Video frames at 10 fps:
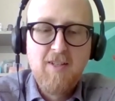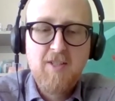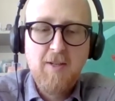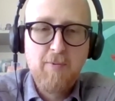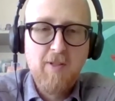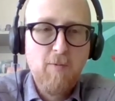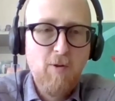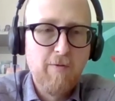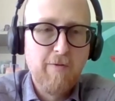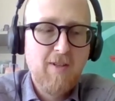deeply
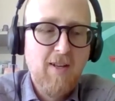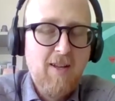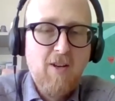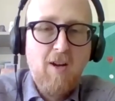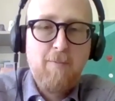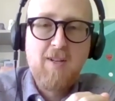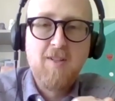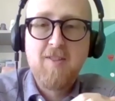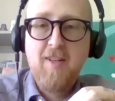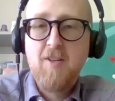moved, not
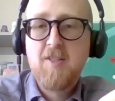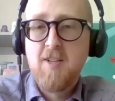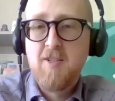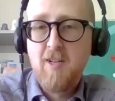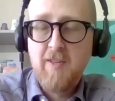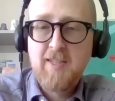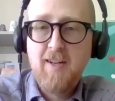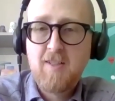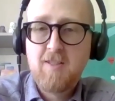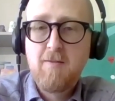because they're centered in the
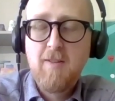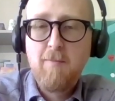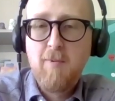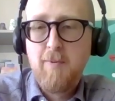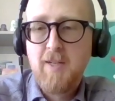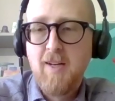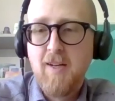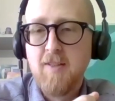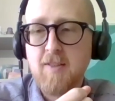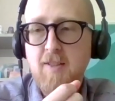text, but
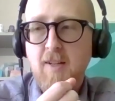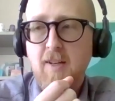because